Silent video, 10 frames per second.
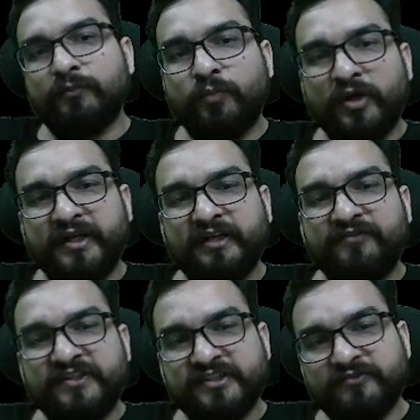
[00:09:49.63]
Political
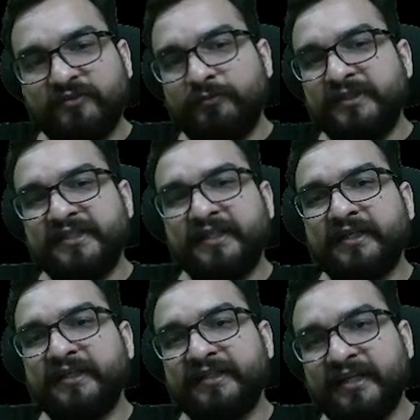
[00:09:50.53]
features, we will be seeing
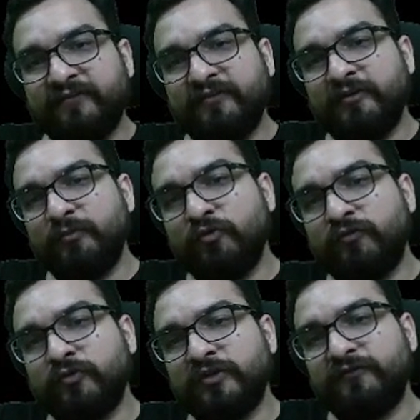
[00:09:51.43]
it. Then we will move
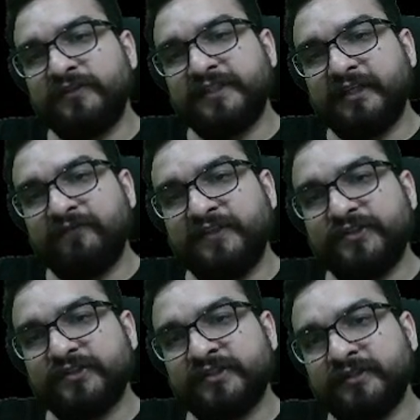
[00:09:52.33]
to the physical
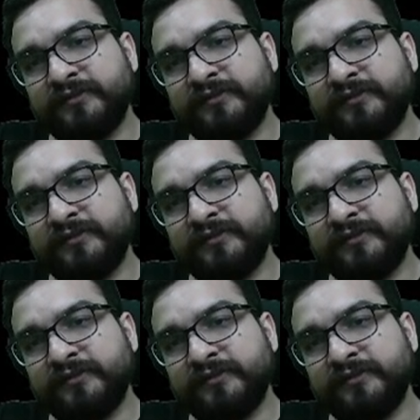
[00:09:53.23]
features.